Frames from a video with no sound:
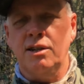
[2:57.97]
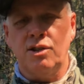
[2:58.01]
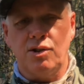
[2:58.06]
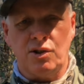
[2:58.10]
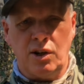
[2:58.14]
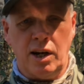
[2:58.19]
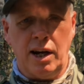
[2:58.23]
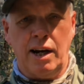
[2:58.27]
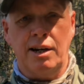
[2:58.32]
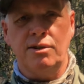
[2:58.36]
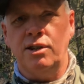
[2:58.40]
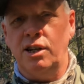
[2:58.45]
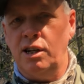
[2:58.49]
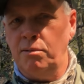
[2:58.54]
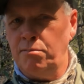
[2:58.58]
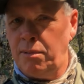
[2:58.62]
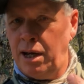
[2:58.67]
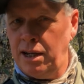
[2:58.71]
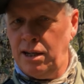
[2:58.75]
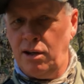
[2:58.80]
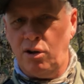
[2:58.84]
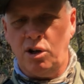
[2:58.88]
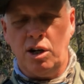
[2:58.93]
charging,
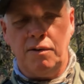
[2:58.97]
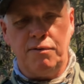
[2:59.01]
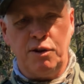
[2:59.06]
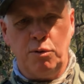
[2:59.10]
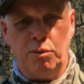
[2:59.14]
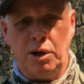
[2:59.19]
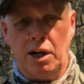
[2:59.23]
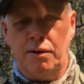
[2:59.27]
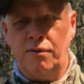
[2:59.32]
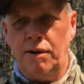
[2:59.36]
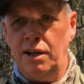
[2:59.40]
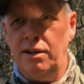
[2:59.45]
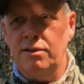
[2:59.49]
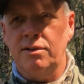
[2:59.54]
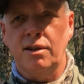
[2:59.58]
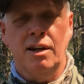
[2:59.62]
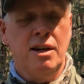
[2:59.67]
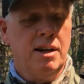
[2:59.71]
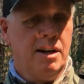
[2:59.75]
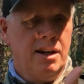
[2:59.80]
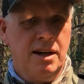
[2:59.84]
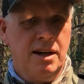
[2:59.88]
making coffee, whatever it is,